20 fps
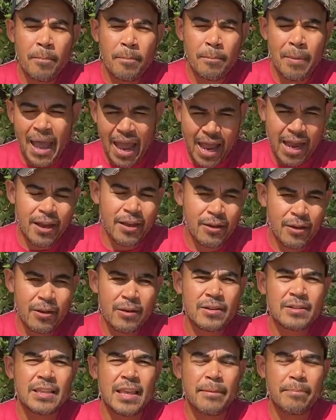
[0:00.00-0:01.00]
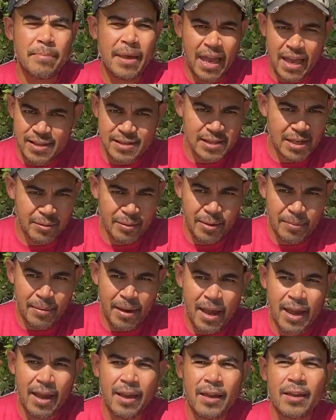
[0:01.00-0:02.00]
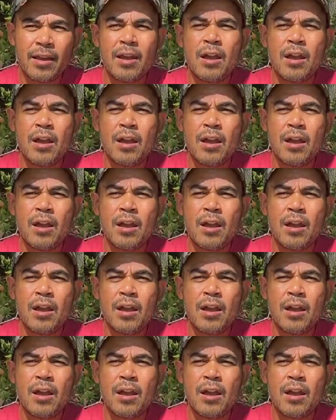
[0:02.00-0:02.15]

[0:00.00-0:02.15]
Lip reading: back, same pests coming back.